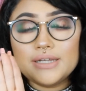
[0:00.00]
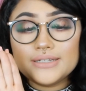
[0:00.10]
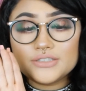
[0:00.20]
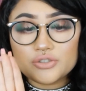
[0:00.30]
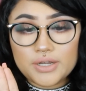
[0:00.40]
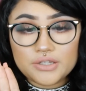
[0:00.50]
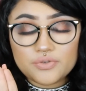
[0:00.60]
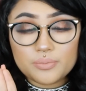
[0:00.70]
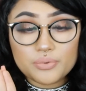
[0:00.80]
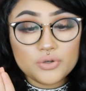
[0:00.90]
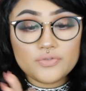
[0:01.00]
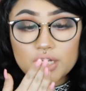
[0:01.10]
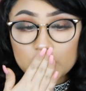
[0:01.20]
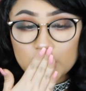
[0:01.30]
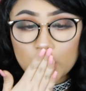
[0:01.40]
It is transfer proof. It
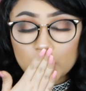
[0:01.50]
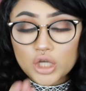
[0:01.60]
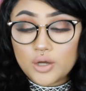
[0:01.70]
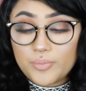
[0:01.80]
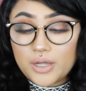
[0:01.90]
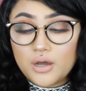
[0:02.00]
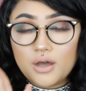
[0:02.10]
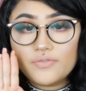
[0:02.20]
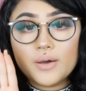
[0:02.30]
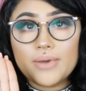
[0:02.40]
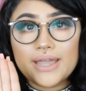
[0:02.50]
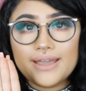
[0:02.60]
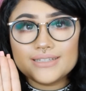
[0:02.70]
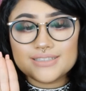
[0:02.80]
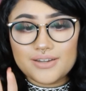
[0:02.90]
is not coming off on my
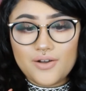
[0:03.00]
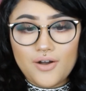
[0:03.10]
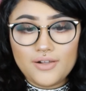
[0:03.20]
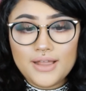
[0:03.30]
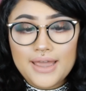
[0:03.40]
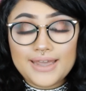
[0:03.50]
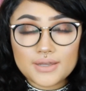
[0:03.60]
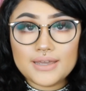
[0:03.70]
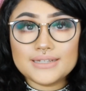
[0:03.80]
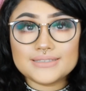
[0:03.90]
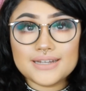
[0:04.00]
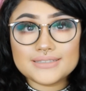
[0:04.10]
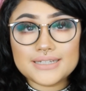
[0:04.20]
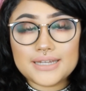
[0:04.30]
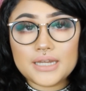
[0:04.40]
hands at all. It's not
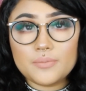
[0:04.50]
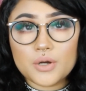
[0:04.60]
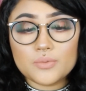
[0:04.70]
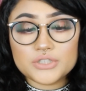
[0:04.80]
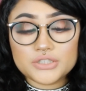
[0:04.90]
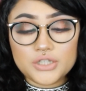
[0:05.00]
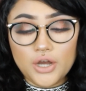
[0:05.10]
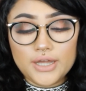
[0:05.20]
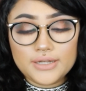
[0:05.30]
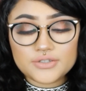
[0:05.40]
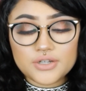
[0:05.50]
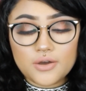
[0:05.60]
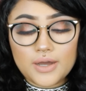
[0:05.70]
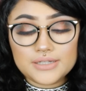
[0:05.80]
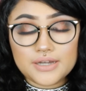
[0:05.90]
sticky anymore, which is good,
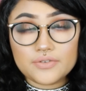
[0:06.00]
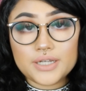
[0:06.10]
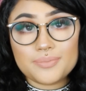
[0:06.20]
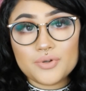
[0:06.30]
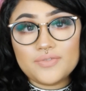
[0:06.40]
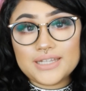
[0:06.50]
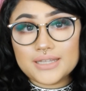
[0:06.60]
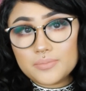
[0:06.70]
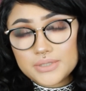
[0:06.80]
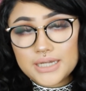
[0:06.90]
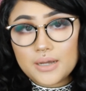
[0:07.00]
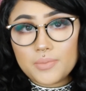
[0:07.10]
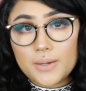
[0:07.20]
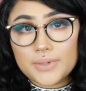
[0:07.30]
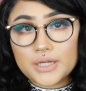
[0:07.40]
so I definitely approve of the lipstick. I'm
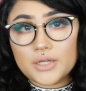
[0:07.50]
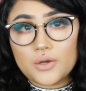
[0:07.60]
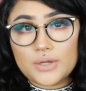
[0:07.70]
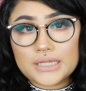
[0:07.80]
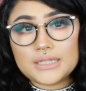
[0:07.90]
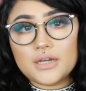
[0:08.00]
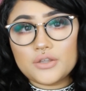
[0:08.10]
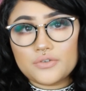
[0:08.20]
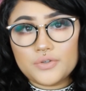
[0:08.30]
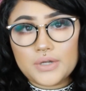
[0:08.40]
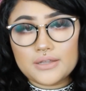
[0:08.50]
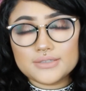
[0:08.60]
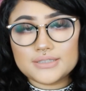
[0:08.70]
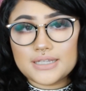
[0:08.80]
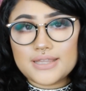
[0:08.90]
probably gonna go get the other few
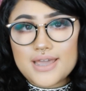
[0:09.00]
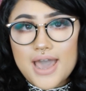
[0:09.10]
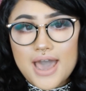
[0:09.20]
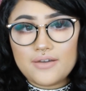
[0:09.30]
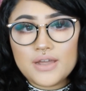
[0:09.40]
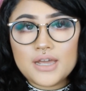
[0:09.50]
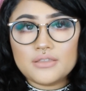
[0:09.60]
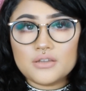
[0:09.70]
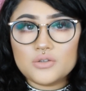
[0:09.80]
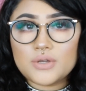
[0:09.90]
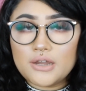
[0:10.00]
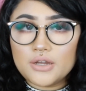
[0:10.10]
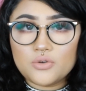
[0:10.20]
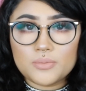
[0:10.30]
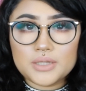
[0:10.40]
colors that they have. They do
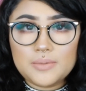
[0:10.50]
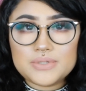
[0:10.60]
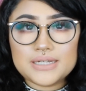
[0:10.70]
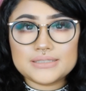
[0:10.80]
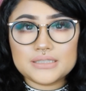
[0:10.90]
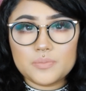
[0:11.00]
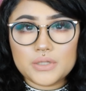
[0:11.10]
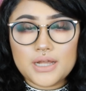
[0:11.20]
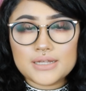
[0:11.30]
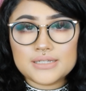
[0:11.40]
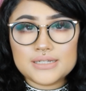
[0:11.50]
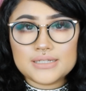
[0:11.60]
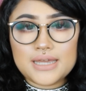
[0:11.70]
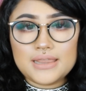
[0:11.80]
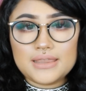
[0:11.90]
carry normal lipsticks, lip glosses,
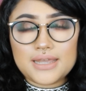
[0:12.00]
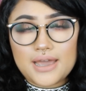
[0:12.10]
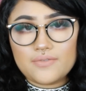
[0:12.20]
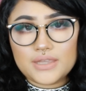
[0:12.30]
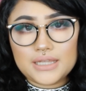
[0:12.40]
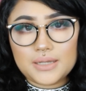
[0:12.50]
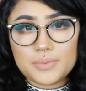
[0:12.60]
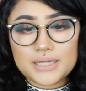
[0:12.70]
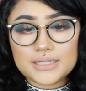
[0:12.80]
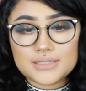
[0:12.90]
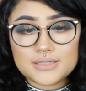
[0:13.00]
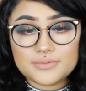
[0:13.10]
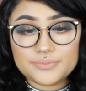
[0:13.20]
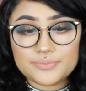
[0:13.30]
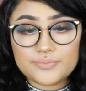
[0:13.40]
and then they have the lip kits.